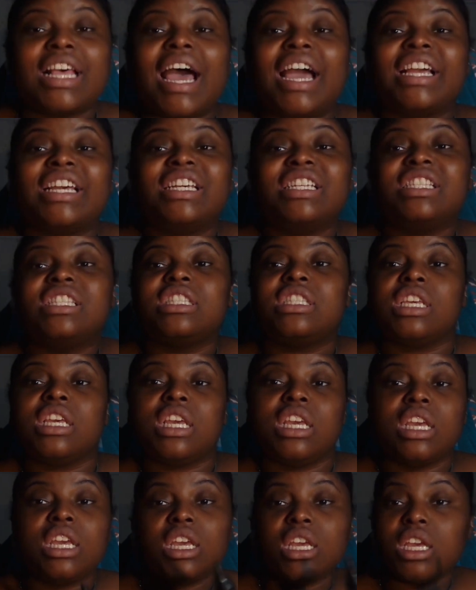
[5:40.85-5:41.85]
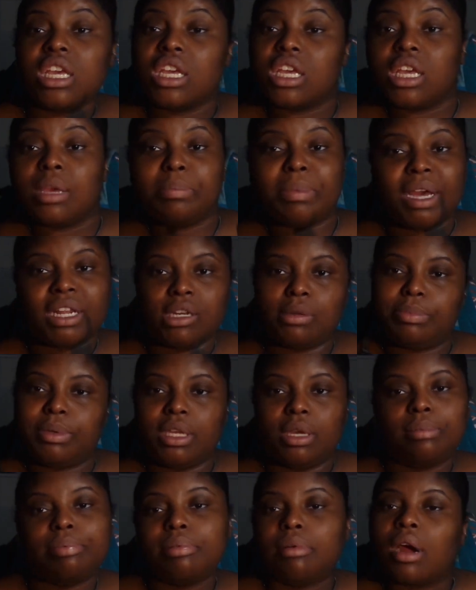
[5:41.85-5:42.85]
I can see it about to
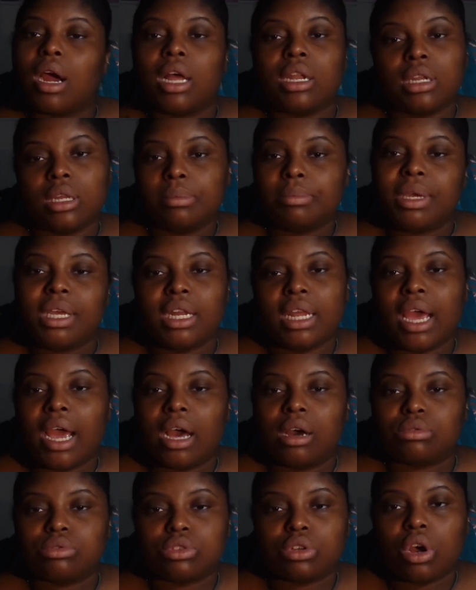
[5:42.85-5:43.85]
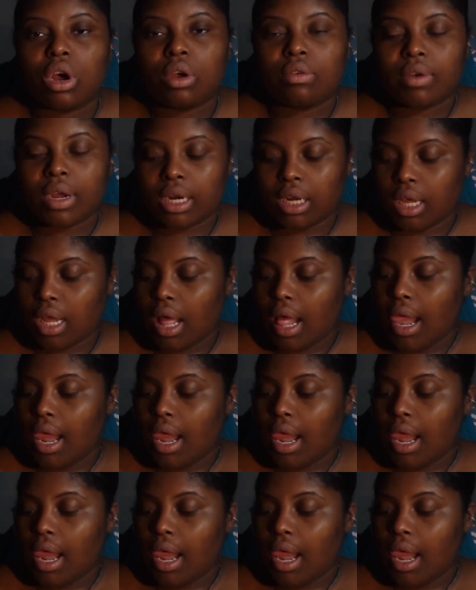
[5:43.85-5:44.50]
be a problem in the house already.